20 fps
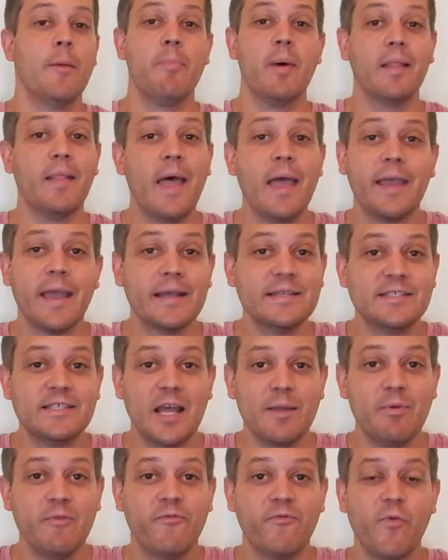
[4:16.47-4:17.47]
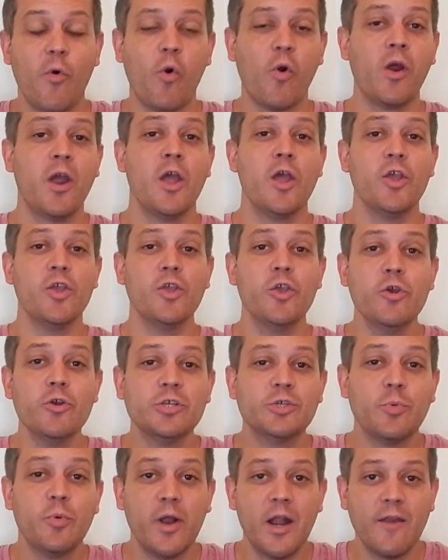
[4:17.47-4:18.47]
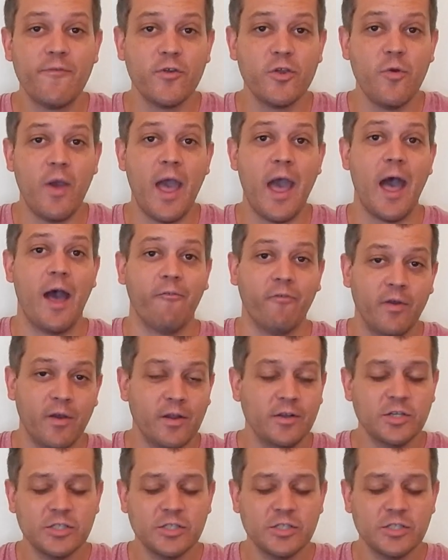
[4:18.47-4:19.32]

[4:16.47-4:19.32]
but like I said before, use whatever you have.